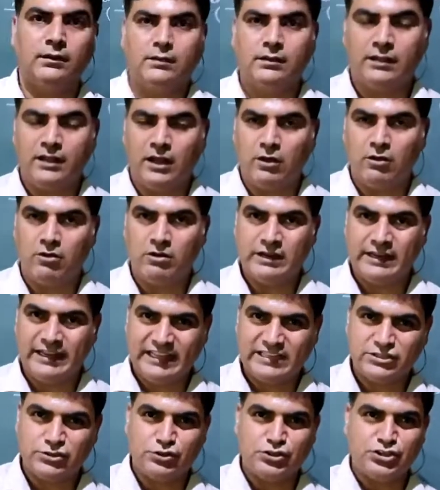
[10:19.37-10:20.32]
Now our
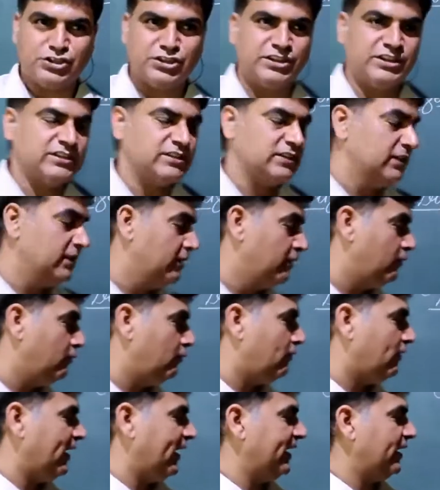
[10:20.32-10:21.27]
next question is,
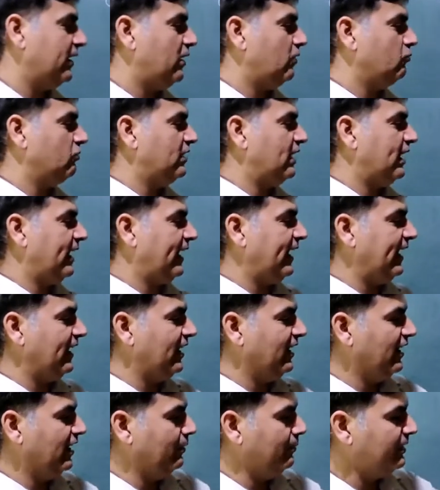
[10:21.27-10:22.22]
find out the
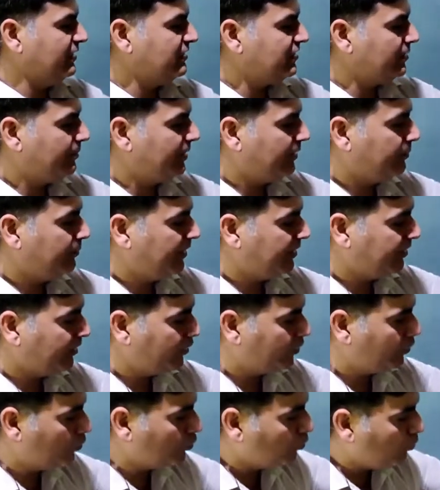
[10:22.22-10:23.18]
angle measurement
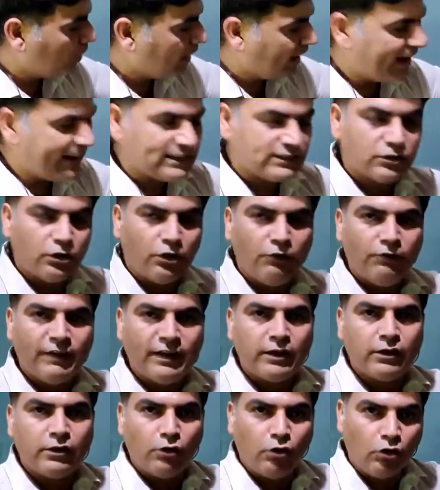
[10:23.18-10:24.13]
between two hands of
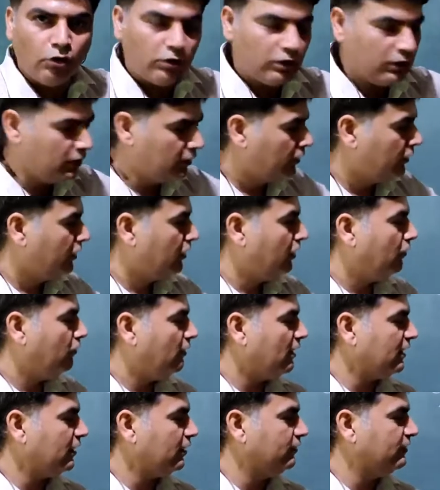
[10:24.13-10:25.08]
a clock.
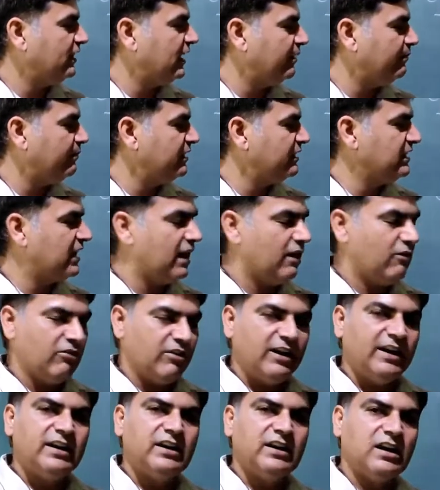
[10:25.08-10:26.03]
One of them is
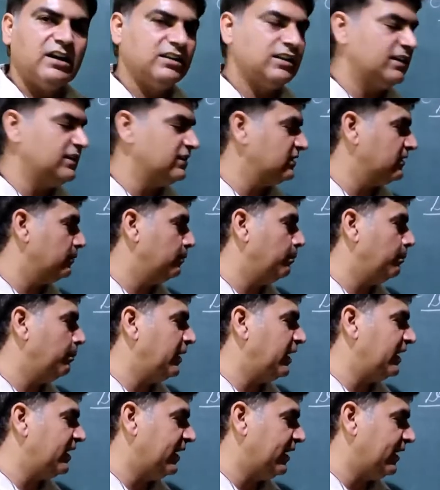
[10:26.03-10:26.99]
hour hand, other is
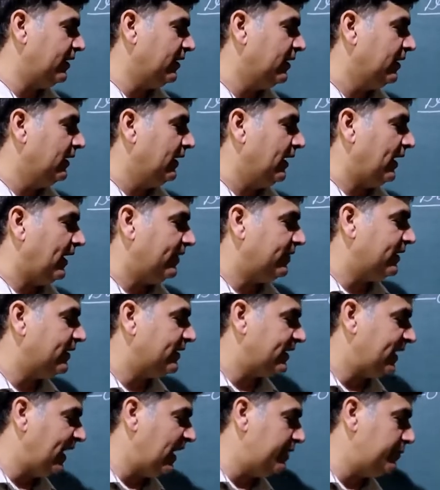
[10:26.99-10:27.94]
minute hand, and
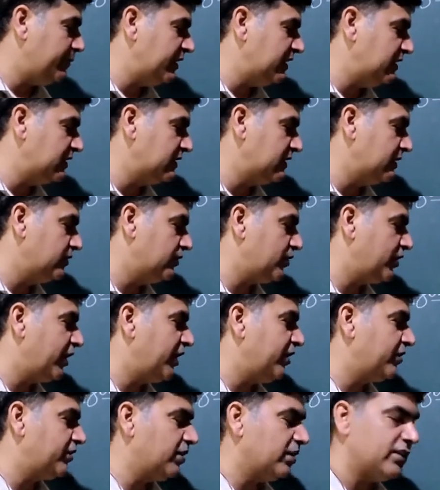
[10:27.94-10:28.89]
the time is
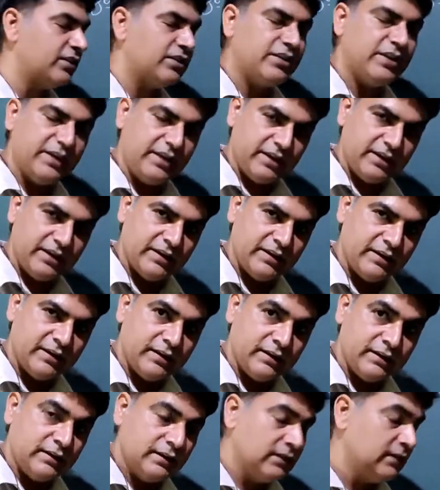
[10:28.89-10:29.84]
3:30.
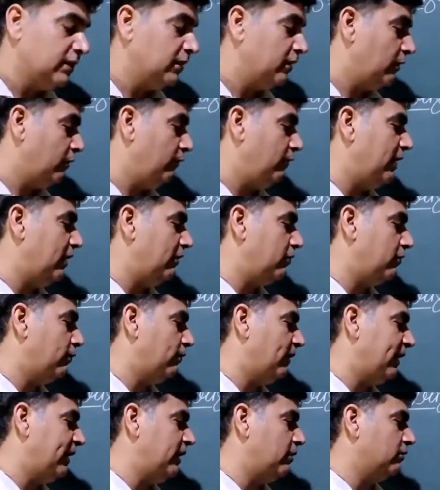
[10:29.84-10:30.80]
We have to
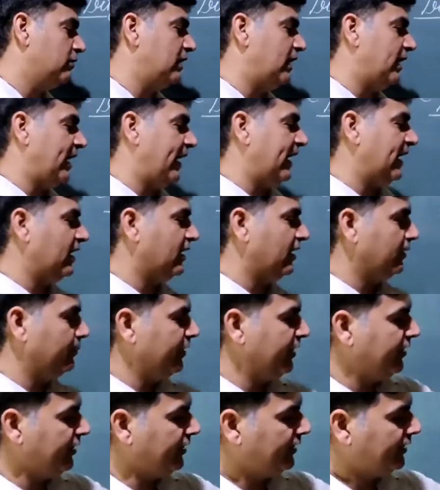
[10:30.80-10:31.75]
find out the angle
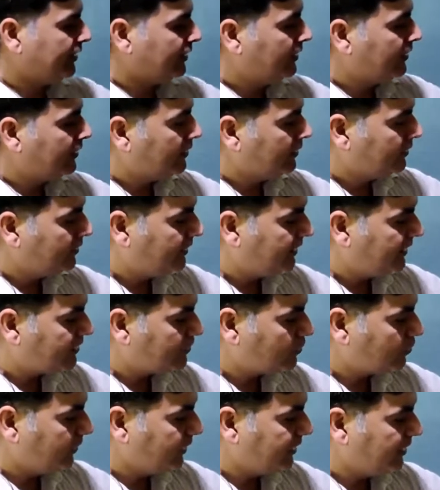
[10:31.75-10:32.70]
between
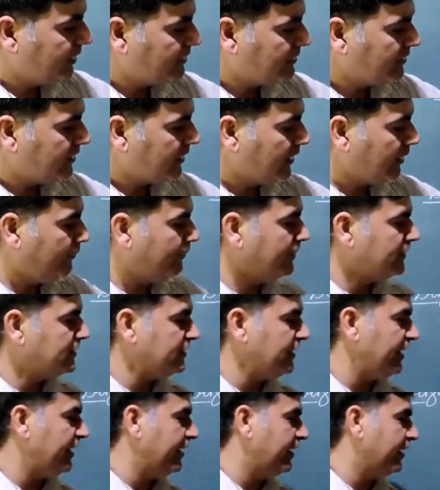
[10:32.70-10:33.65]
these two needles. If you
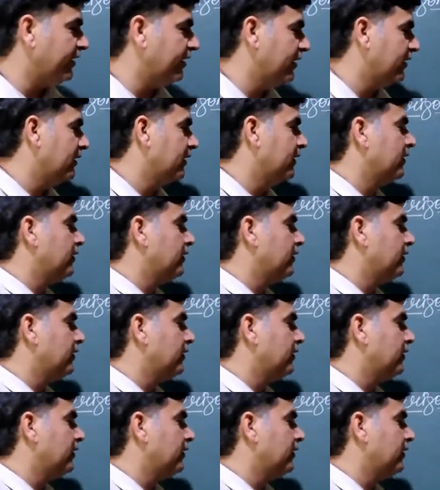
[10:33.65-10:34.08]
see here,